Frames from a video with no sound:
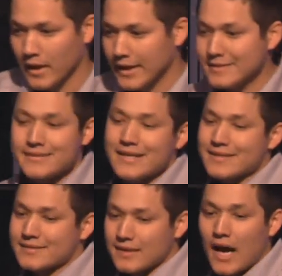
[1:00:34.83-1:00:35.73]
He sent
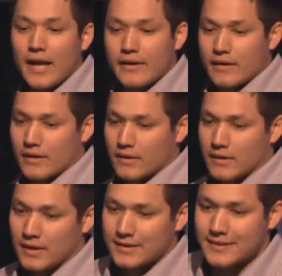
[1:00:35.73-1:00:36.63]
his
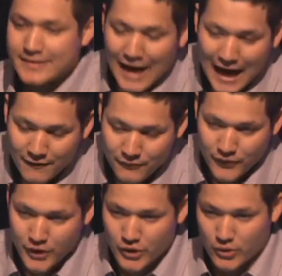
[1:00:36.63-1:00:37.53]
son to die
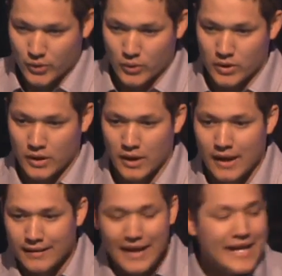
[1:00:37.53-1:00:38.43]
for you,
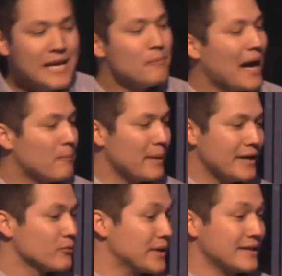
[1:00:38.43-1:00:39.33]
that he might be
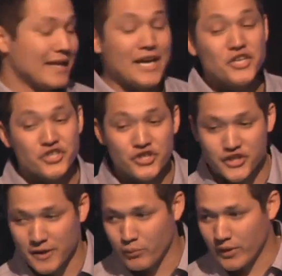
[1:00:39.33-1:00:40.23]
in
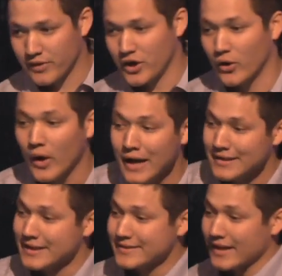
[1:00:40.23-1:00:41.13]
relationship with you.
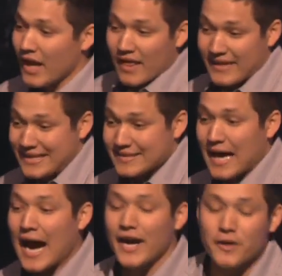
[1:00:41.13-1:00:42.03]
Listen, the
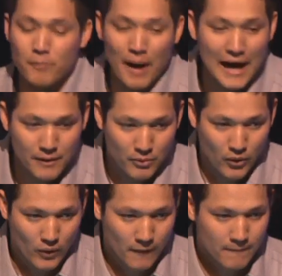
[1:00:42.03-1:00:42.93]
entire
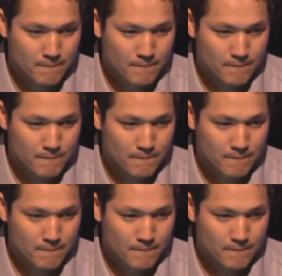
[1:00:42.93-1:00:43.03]
Bible